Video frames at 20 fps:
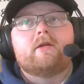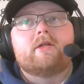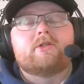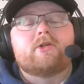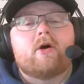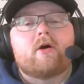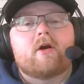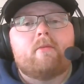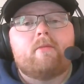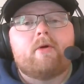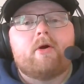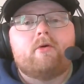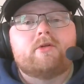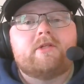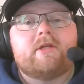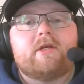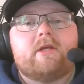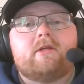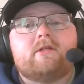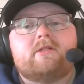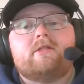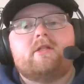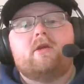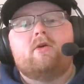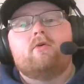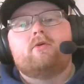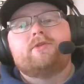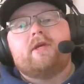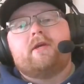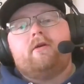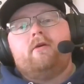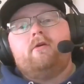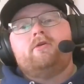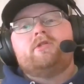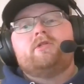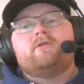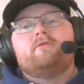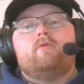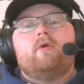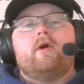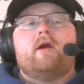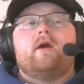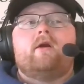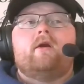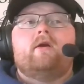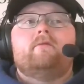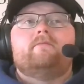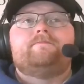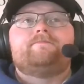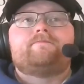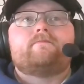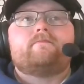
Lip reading: to talk about is the goaltenders, where